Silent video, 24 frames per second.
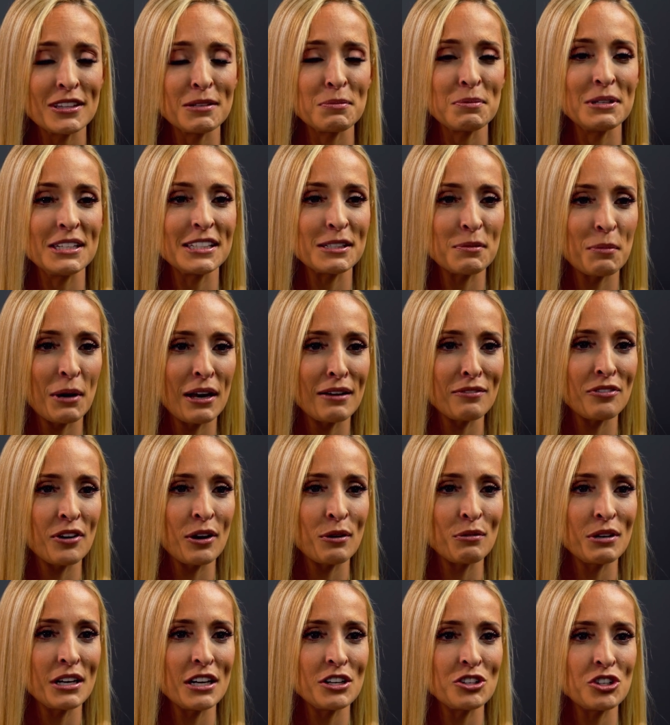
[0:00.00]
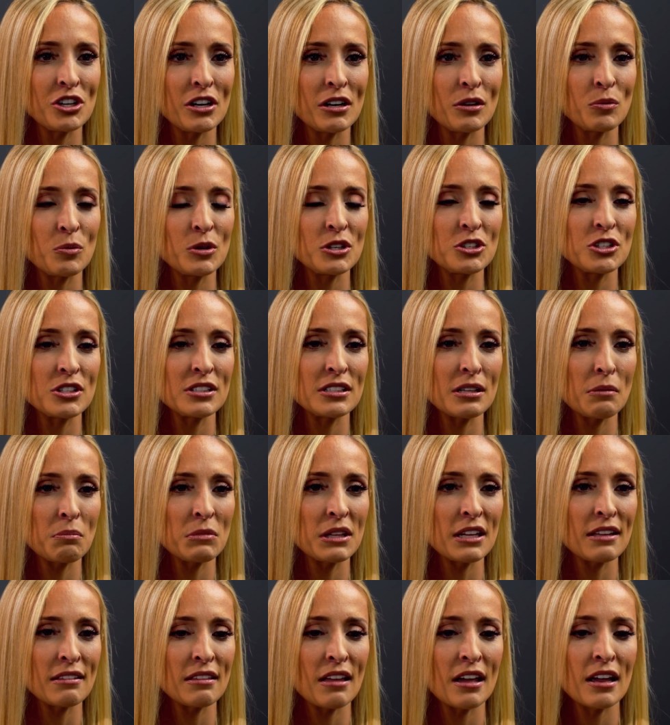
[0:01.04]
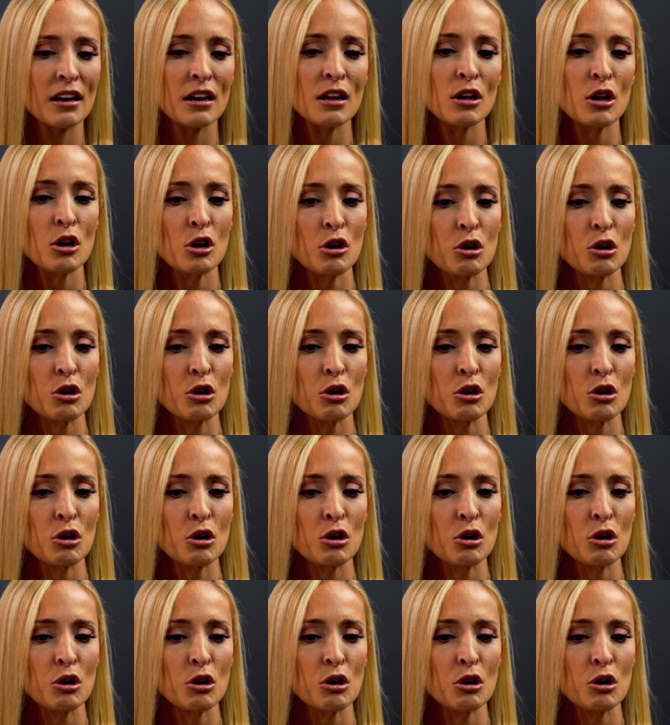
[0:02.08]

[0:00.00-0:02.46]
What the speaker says: the Peace of Mind Foundation, which is something that